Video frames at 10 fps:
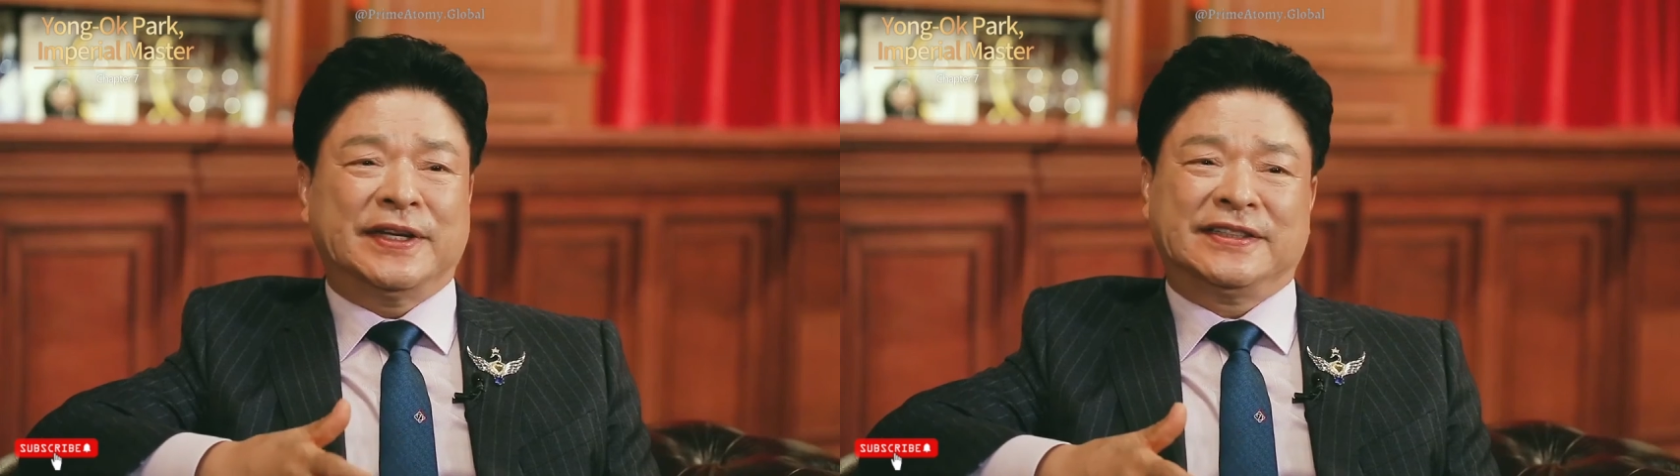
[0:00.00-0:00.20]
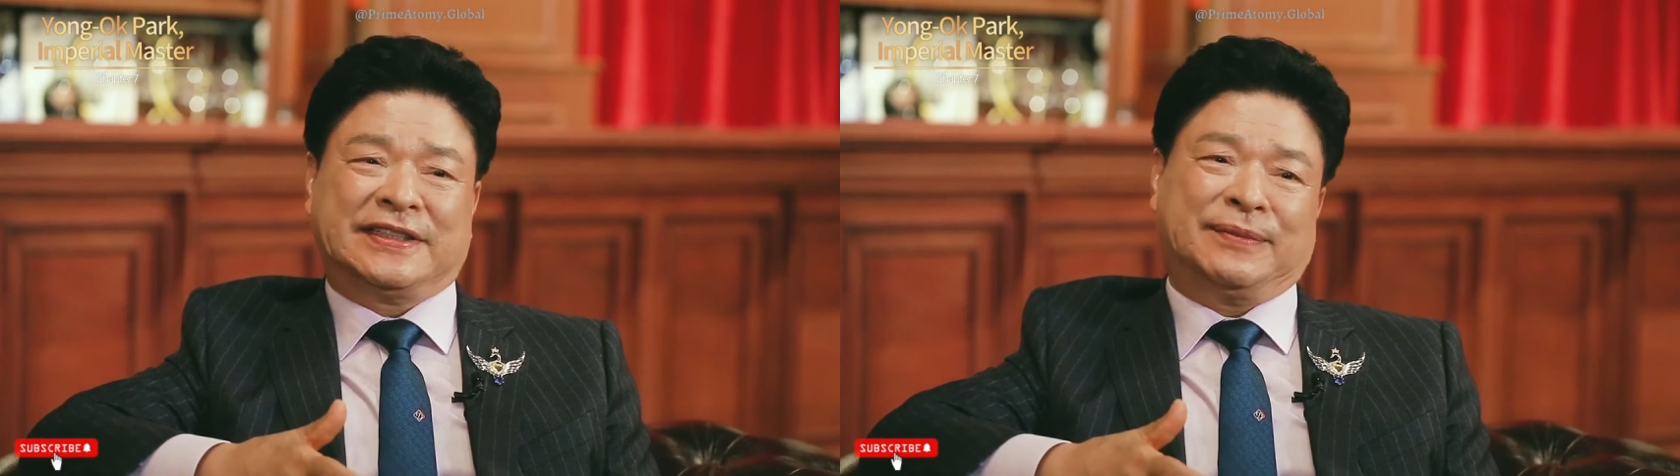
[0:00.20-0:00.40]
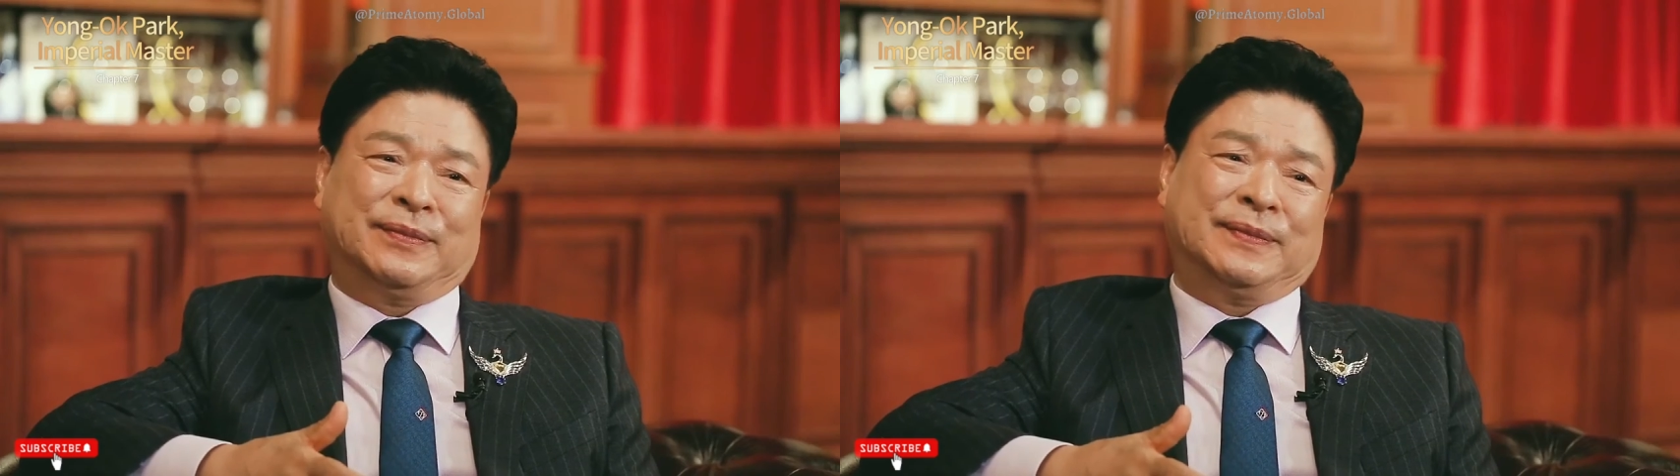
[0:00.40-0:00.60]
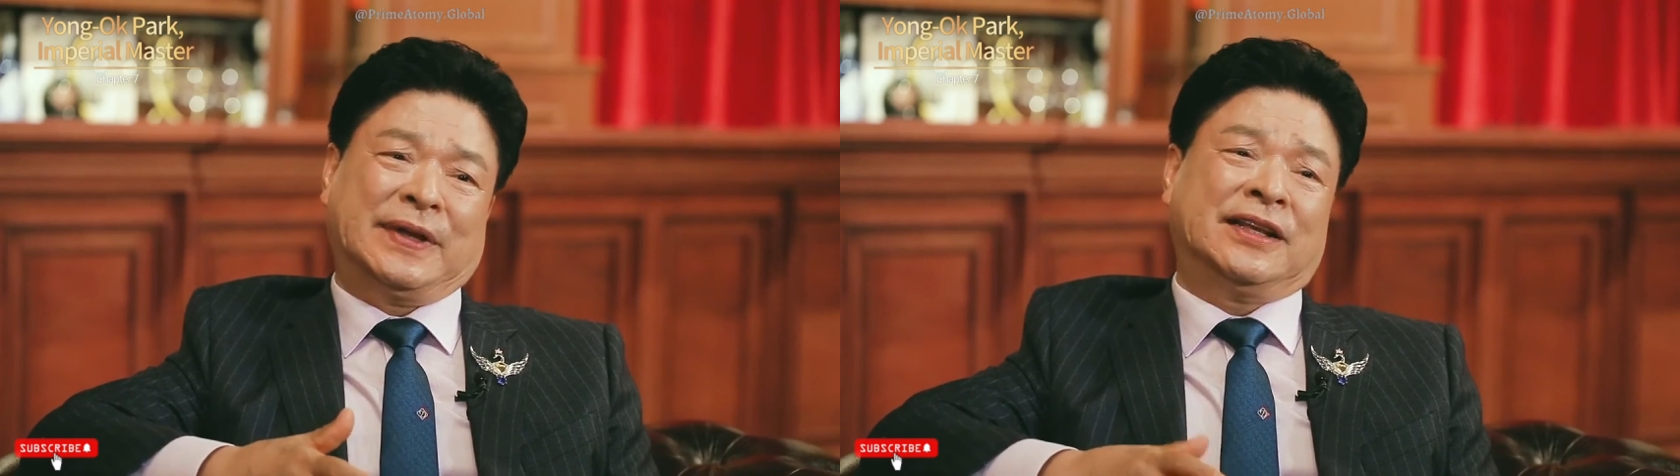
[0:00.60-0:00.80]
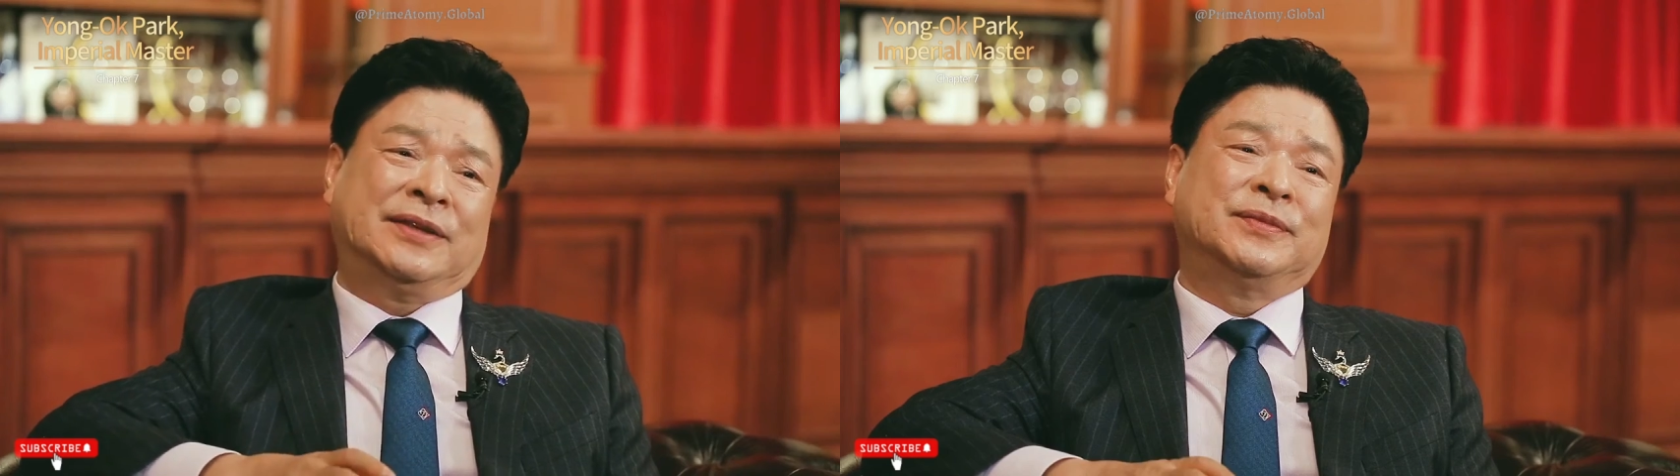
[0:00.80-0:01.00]

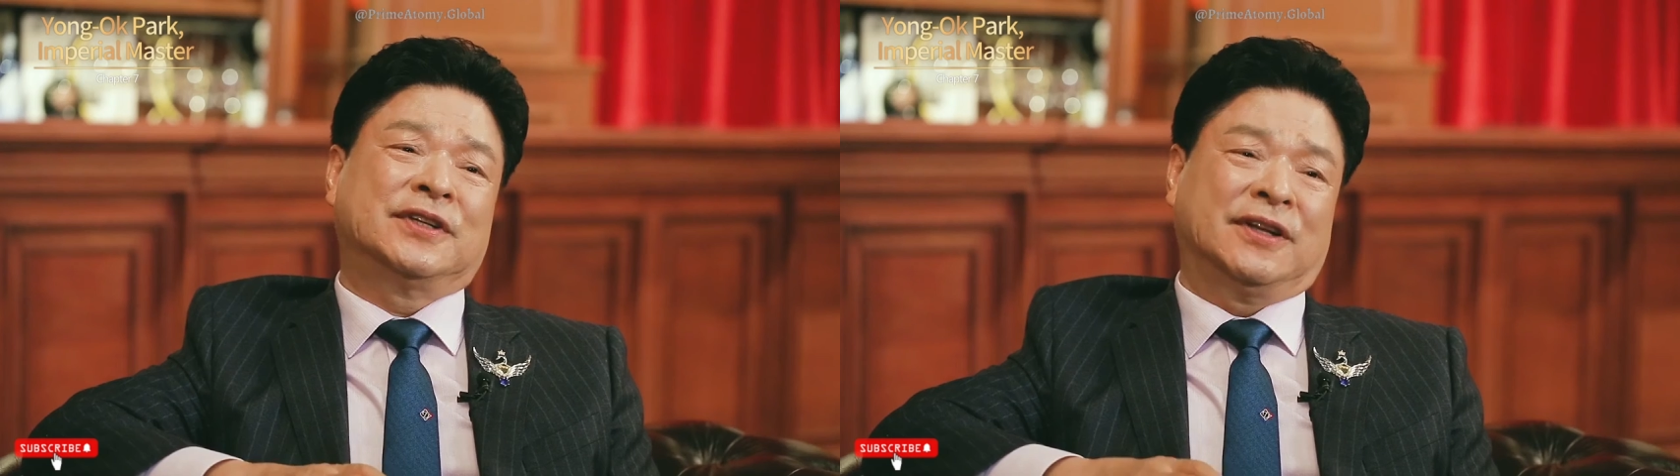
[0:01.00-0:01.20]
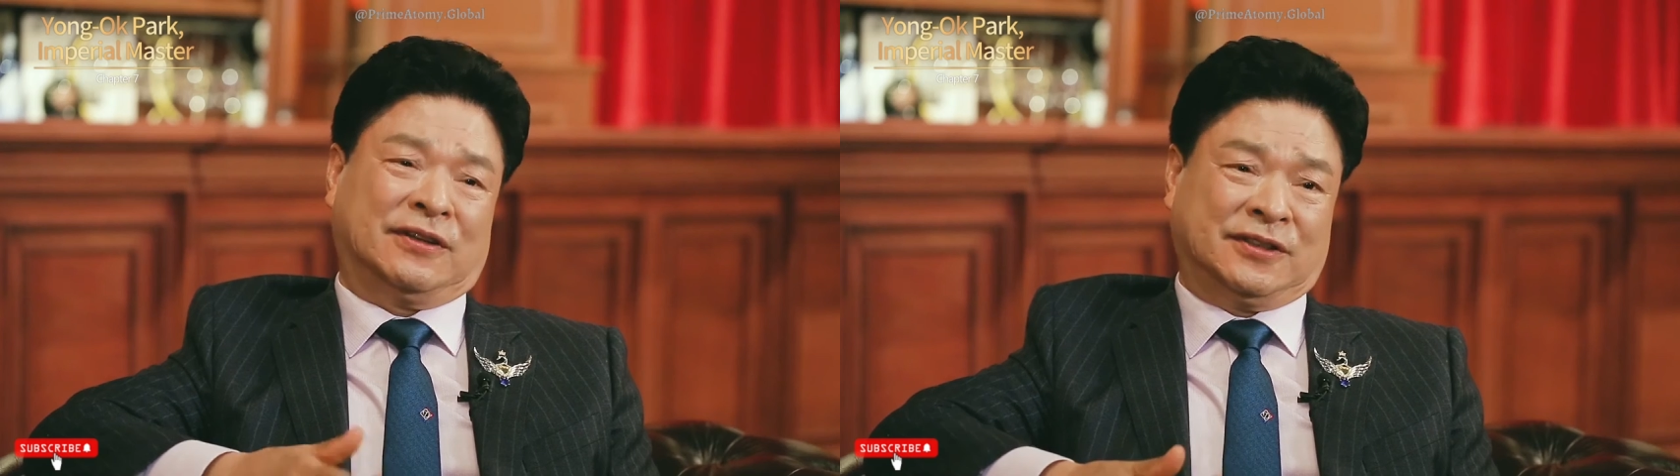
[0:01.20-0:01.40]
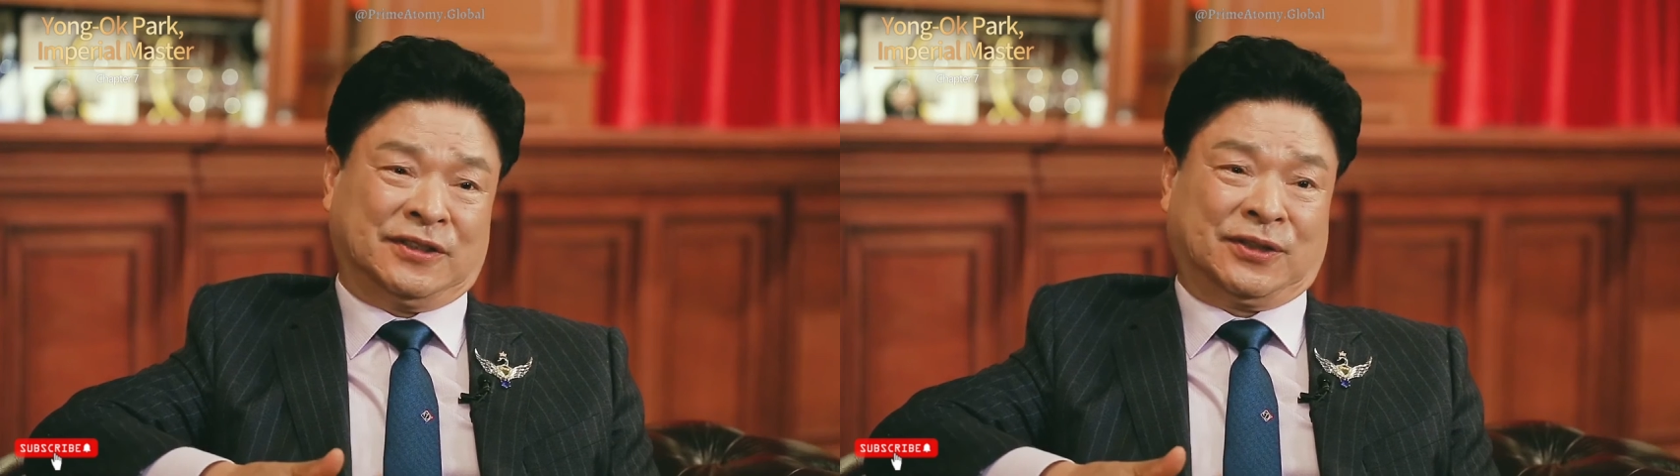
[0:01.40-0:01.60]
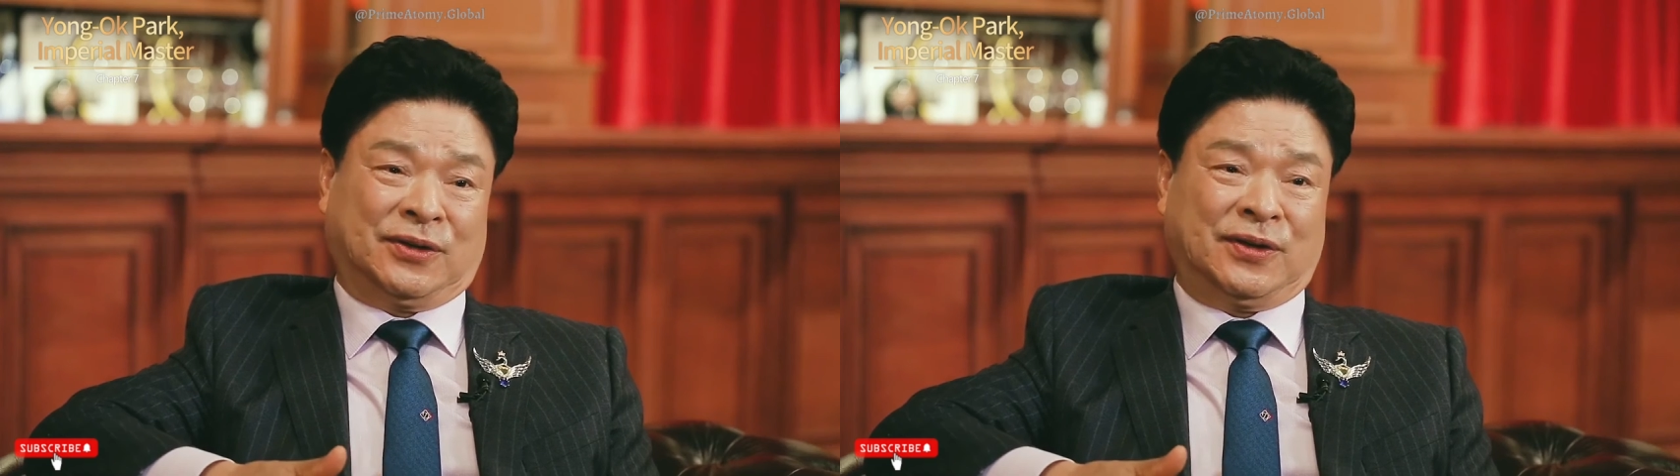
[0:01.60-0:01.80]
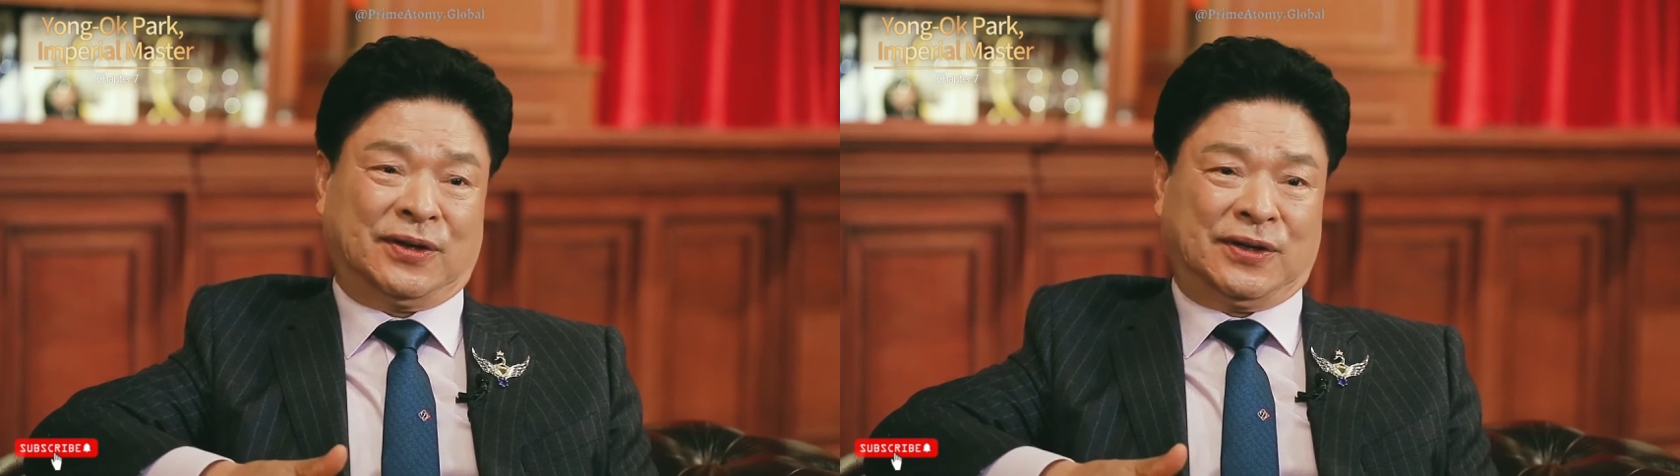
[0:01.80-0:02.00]
gratitude comes from my
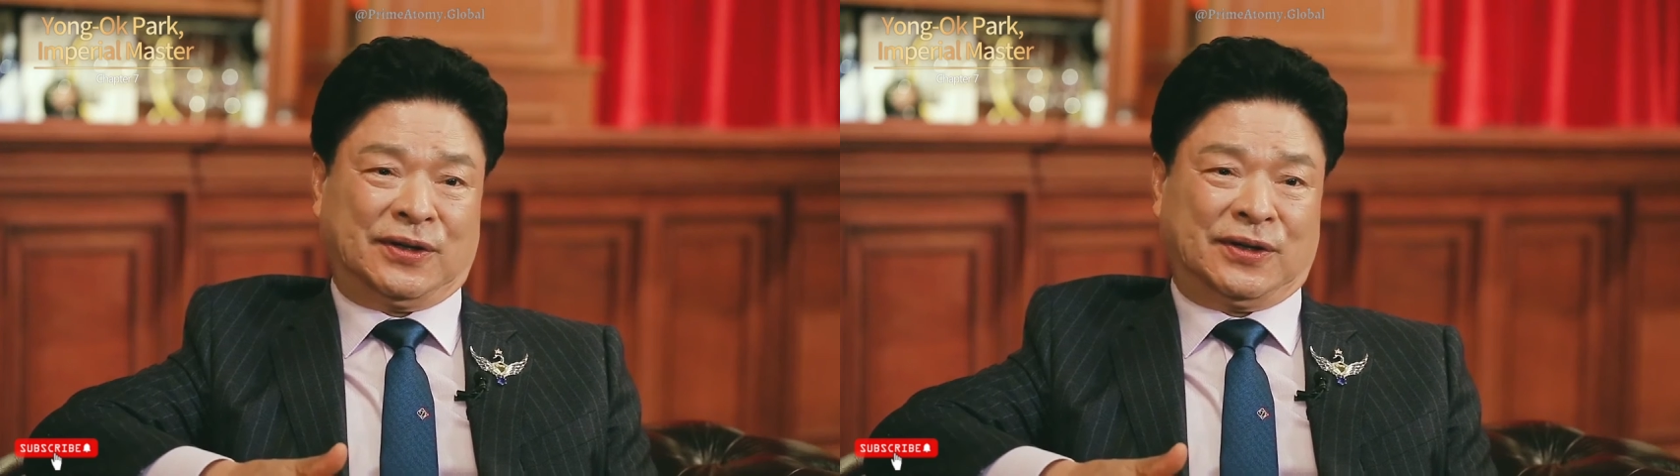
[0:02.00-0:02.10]
heart.